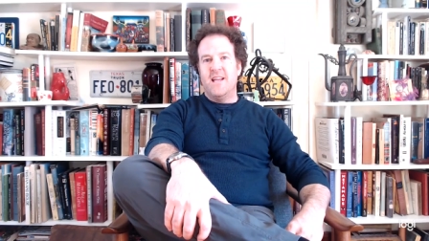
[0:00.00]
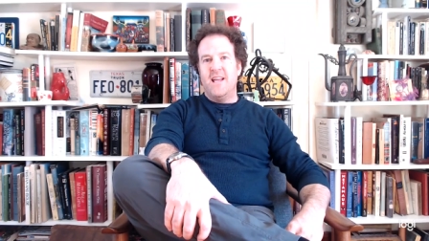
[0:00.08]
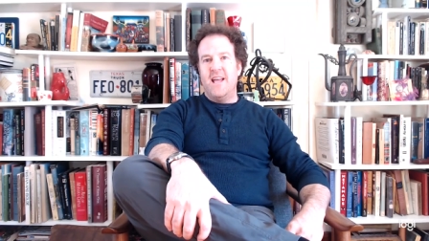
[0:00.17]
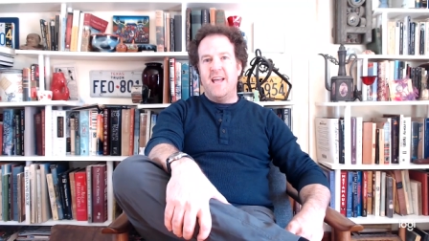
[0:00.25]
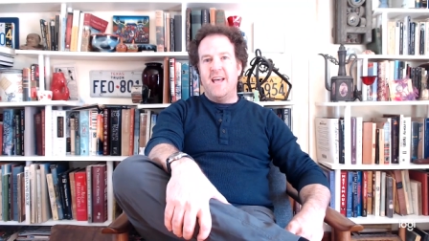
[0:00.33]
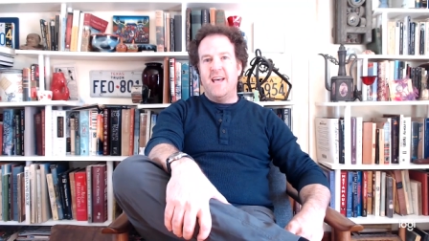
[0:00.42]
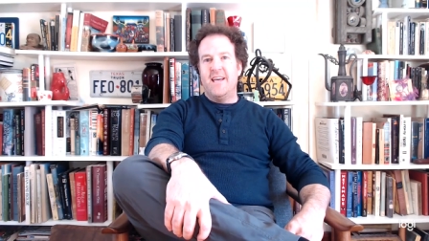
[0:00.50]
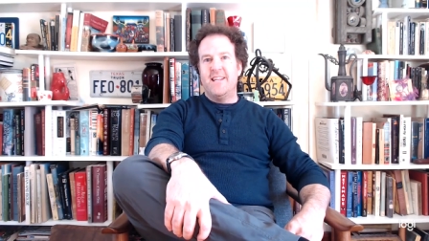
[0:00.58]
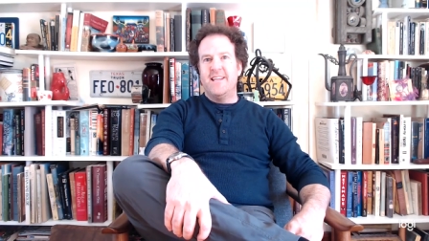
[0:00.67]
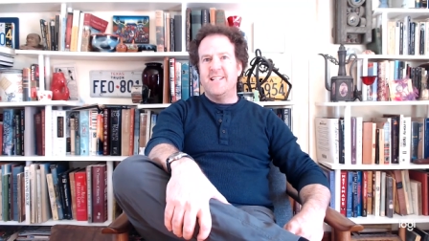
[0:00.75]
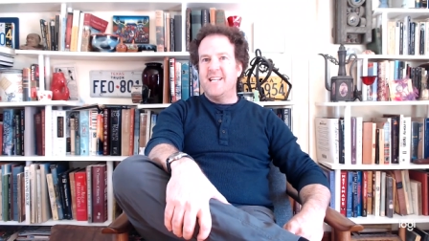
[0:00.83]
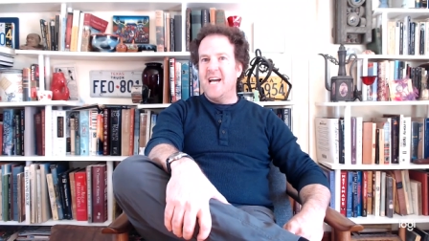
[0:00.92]
And
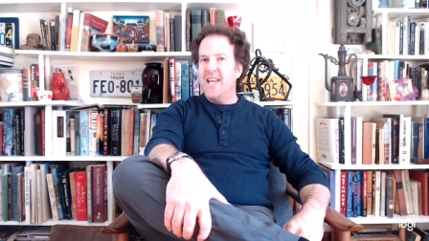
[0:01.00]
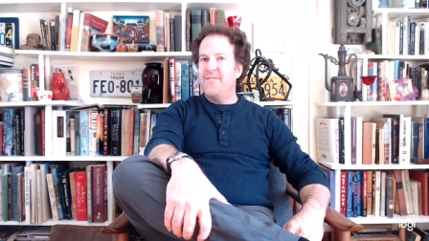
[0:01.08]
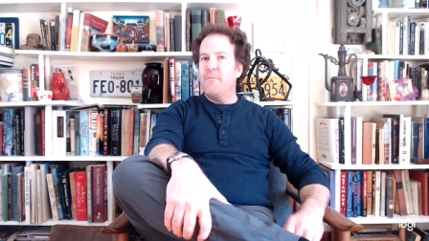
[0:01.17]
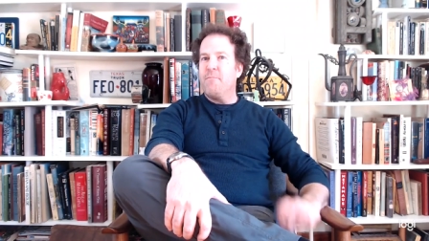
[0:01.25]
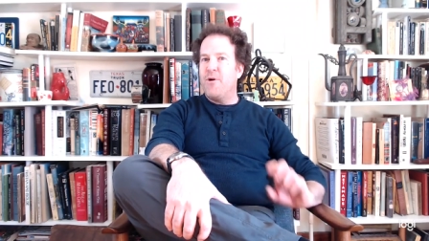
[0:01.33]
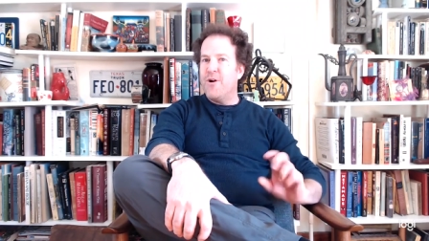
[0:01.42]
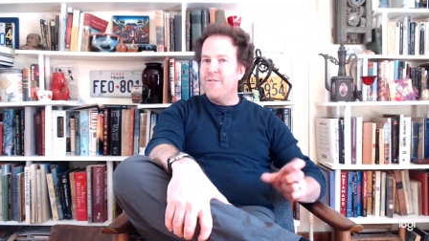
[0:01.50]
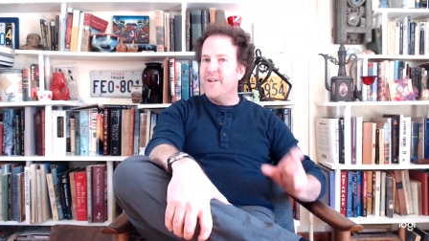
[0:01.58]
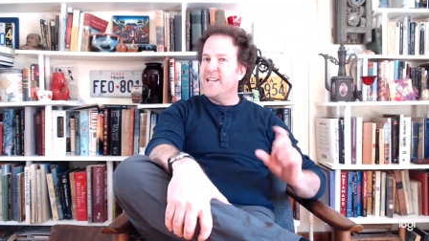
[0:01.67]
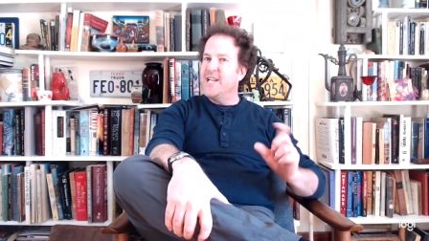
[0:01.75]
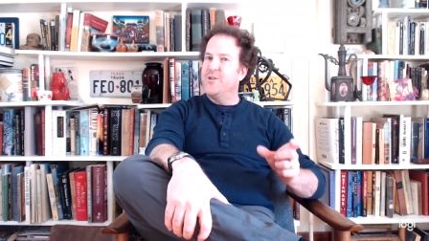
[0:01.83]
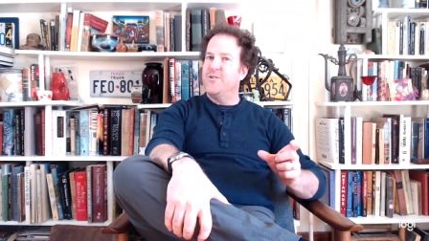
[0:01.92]
it's kind of a
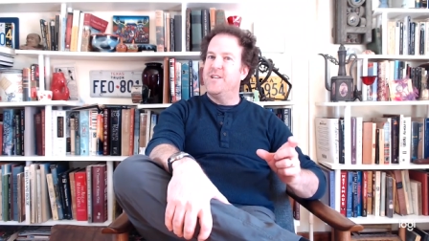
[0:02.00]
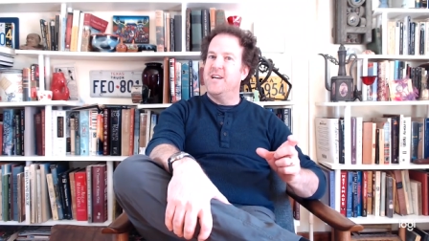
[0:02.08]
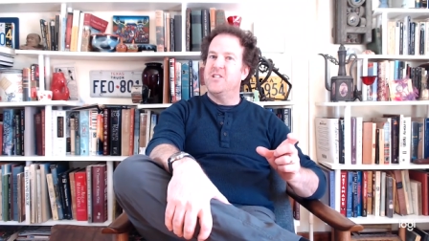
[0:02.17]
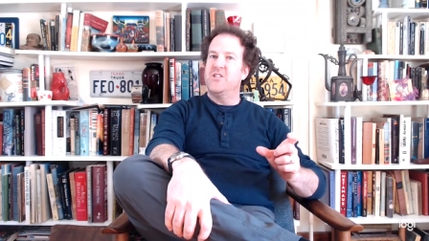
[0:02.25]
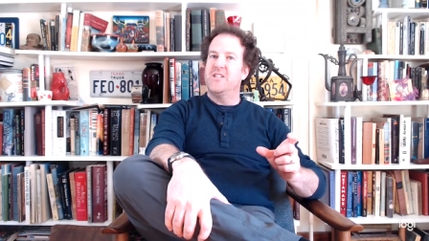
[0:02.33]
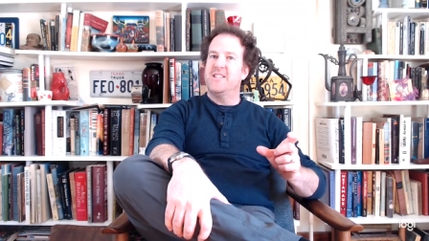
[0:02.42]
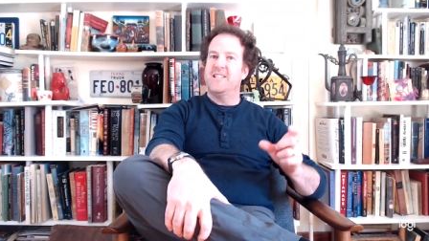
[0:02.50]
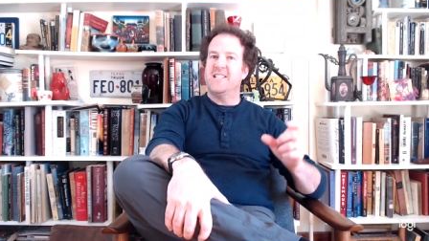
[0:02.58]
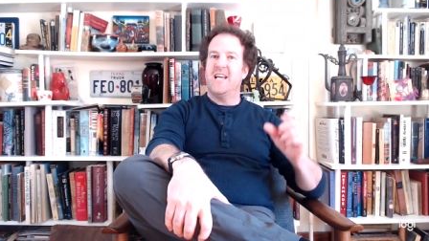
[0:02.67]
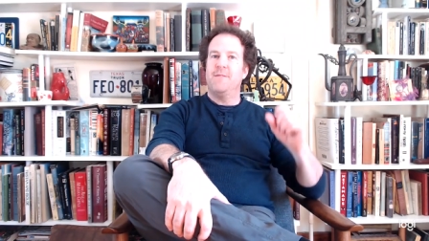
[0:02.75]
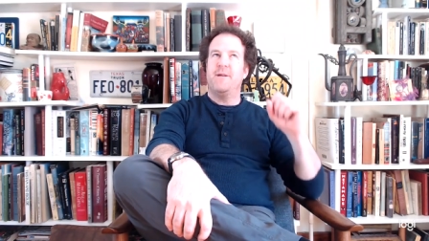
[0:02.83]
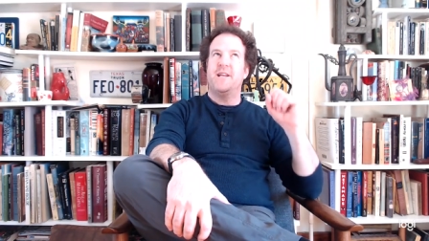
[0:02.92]
perfect introduction to this
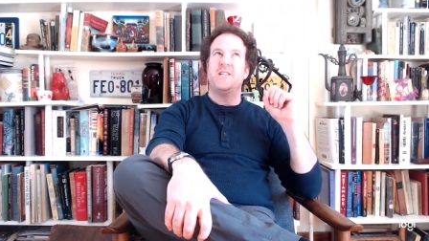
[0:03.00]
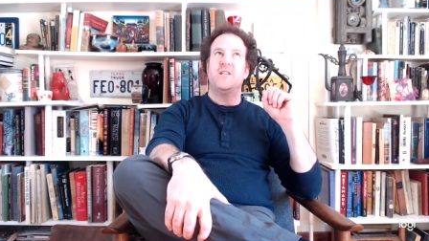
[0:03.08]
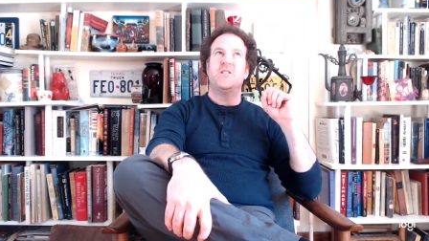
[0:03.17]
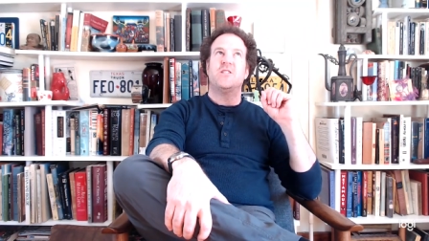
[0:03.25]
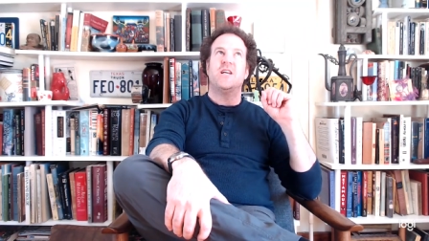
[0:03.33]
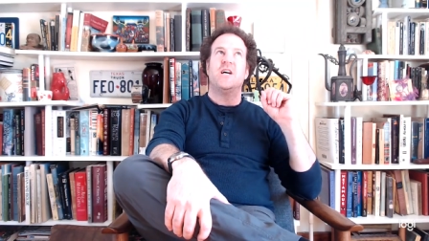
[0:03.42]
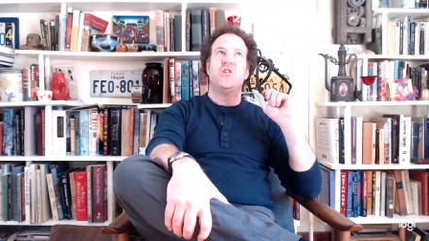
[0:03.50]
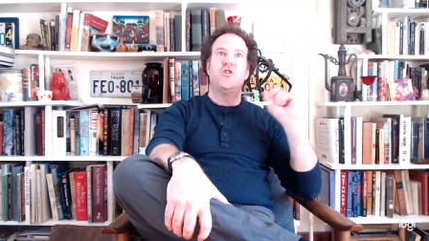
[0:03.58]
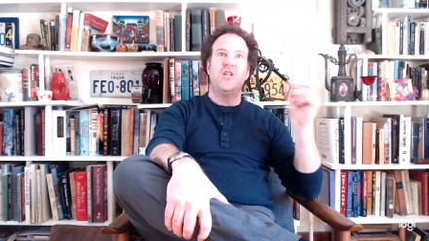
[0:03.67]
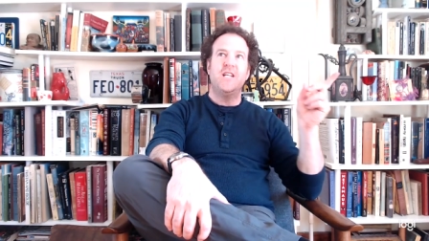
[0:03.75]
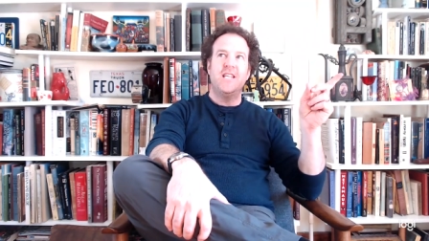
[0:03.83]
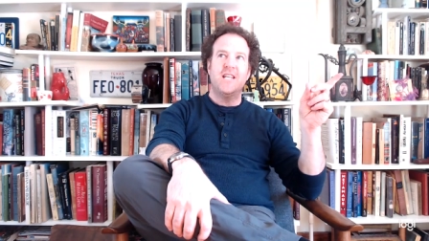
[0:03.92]
guy because he's a
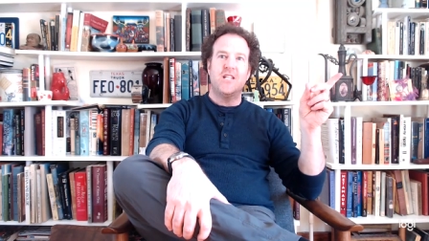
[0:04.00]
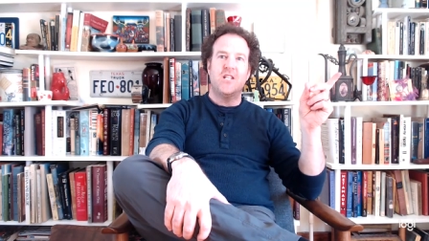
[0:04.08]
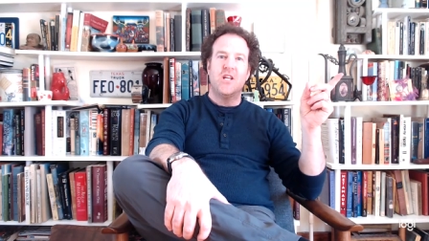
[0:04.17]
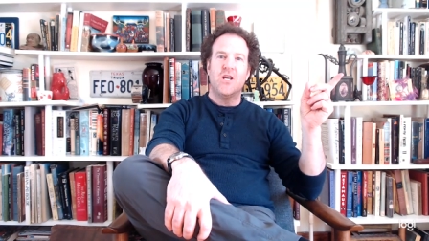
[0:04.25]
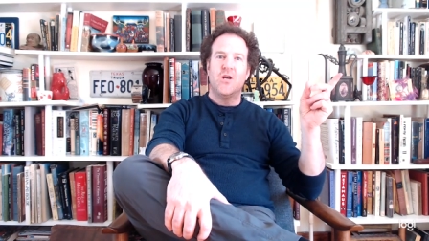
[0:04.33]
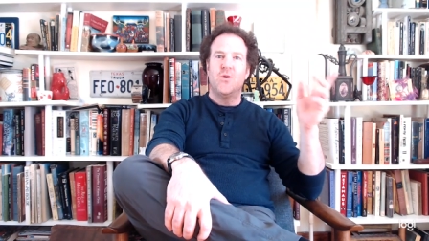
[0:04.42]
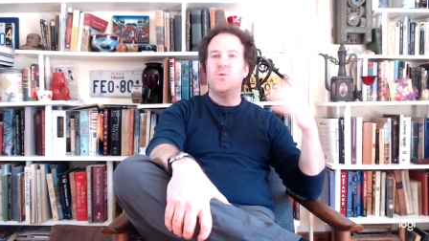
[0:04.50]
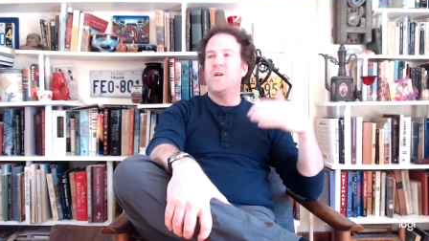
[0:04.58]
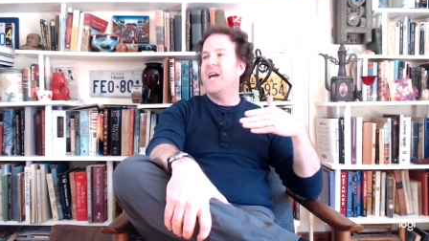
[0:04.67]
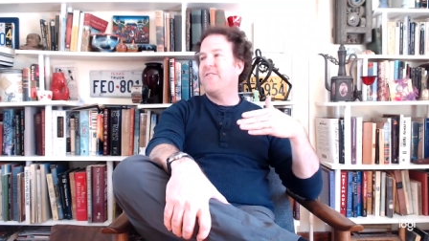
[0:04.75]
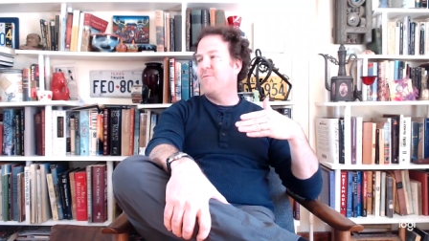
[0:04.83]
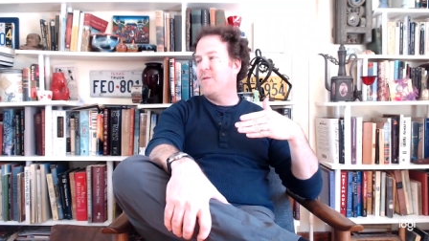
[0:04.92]
genius who
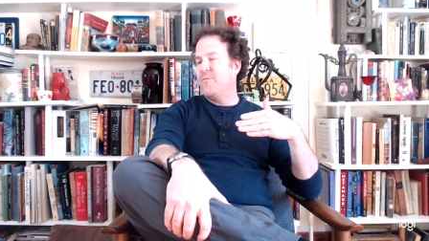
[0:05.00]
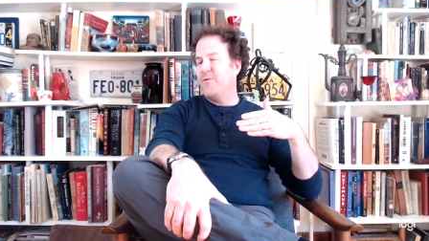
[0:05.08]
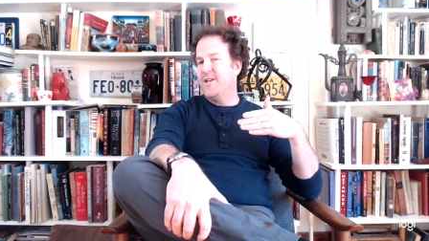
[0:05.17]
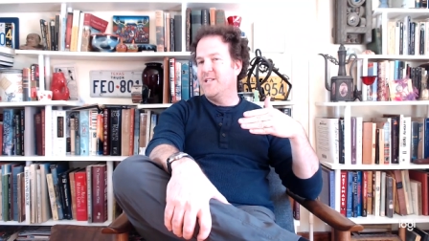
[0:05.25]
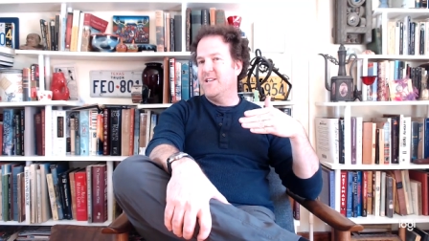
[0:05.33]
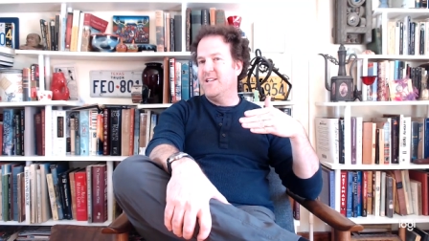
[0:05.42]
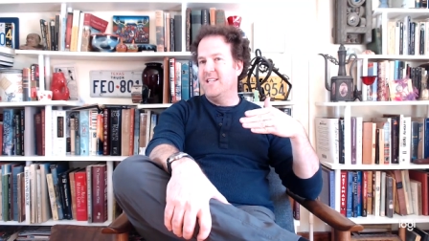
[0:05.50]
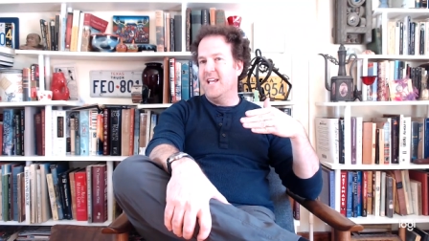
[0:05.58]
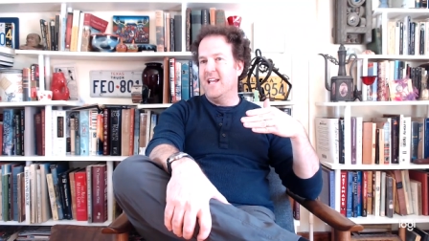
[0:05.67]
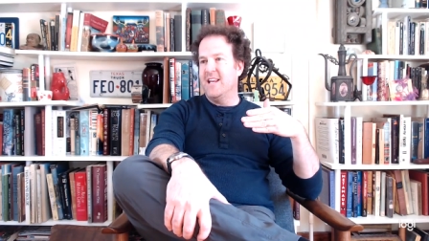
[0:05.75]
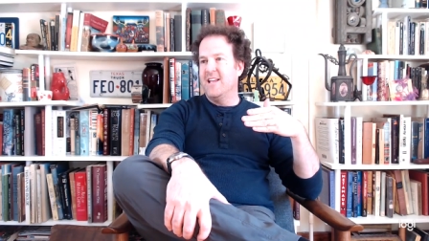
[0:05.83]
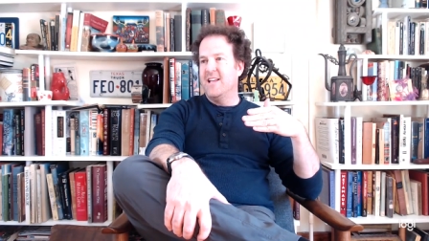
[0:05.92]
can't remember he's on a date.